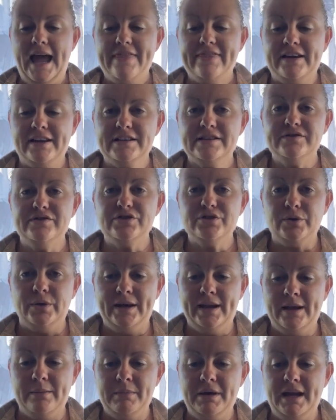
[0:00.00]
Thanks for
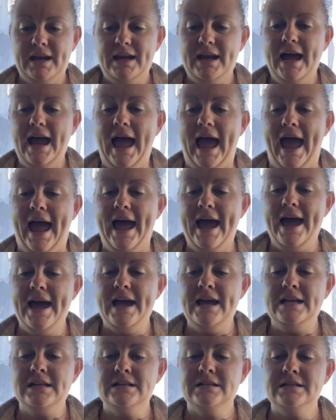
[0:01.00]
joining me.
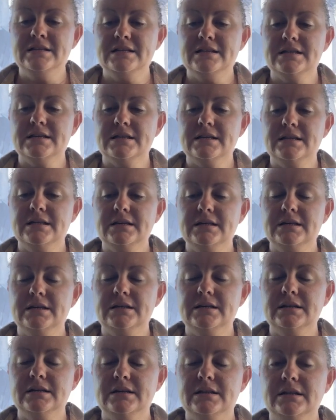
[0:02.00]
And
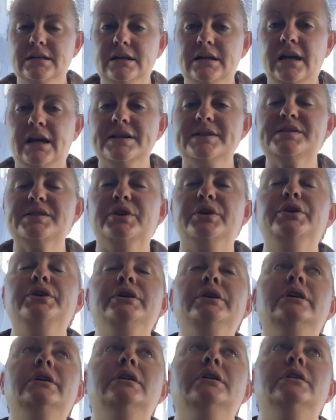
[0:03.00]
yeah, so